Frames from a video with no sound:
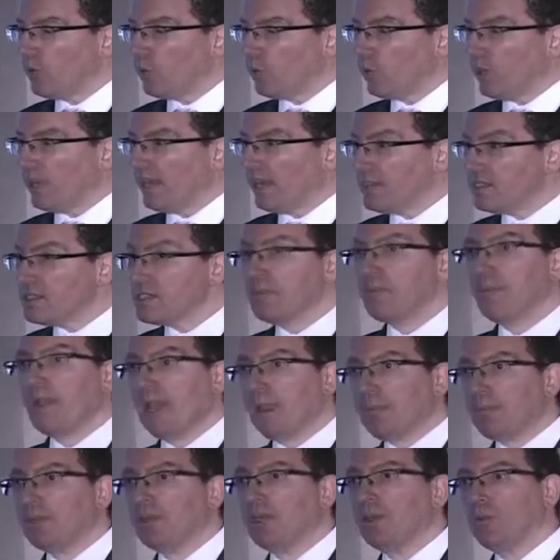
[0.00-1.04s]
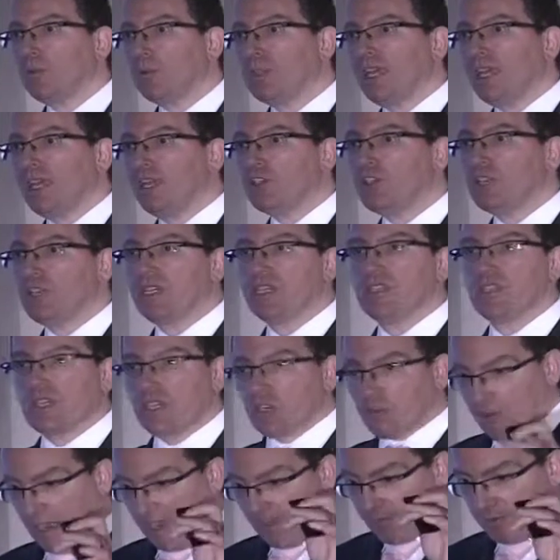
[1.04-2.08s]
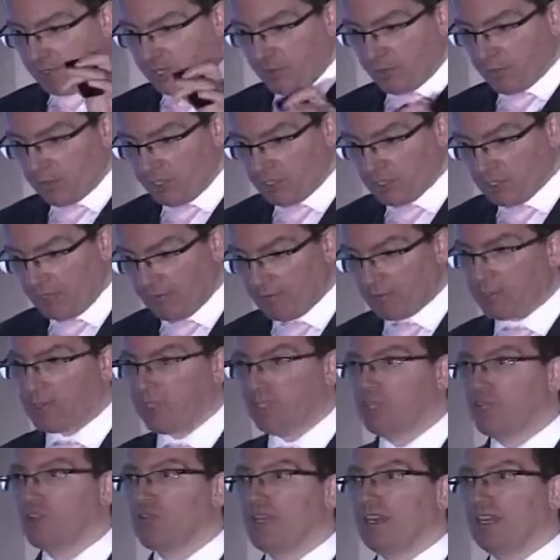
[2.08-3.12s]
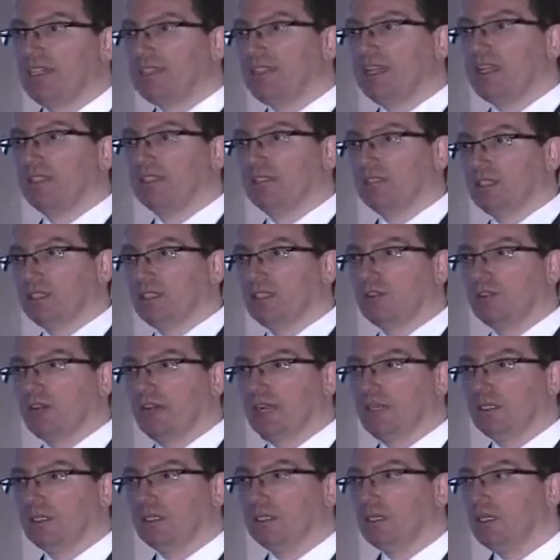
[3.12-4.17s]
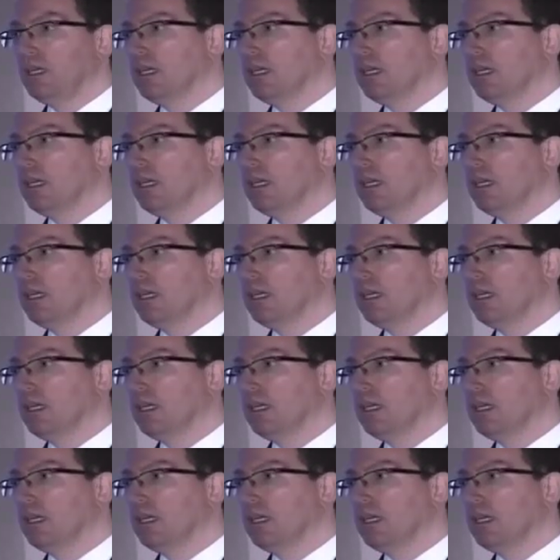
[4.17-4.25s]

What ends up happening with aging is that gravity brings everything straight down to the ground.